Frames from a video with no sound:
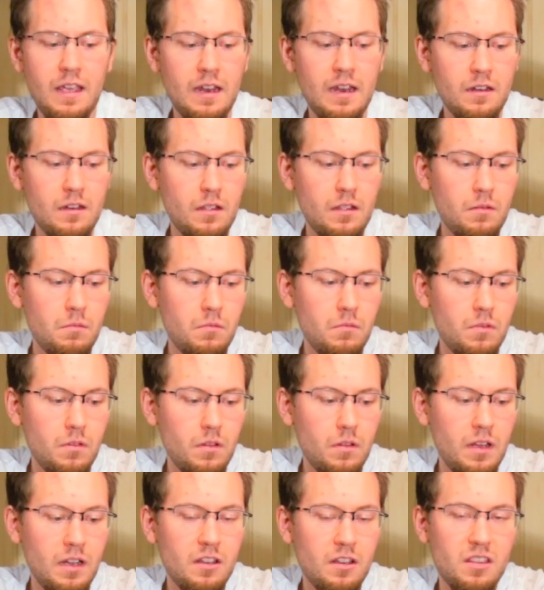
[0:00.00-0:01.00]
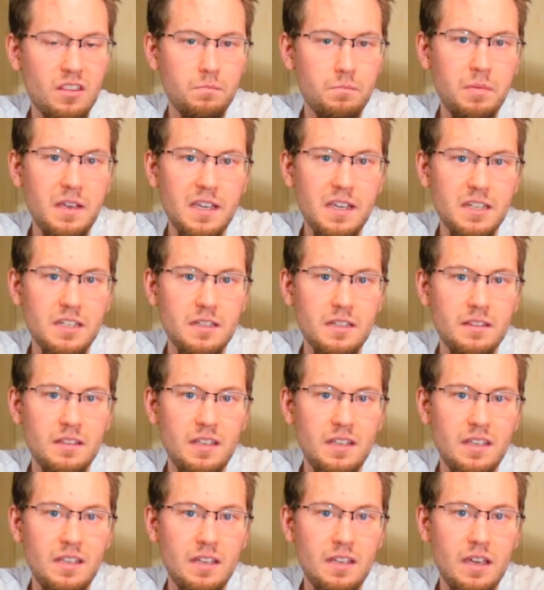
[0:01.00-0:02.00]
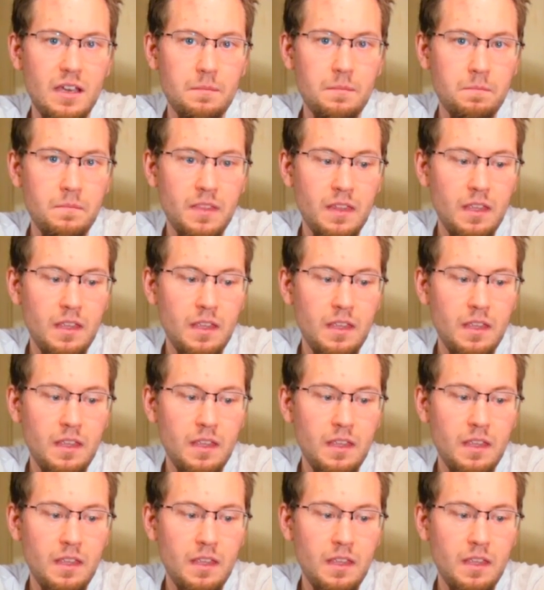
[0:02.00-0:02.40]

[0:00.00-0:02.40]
and inspect the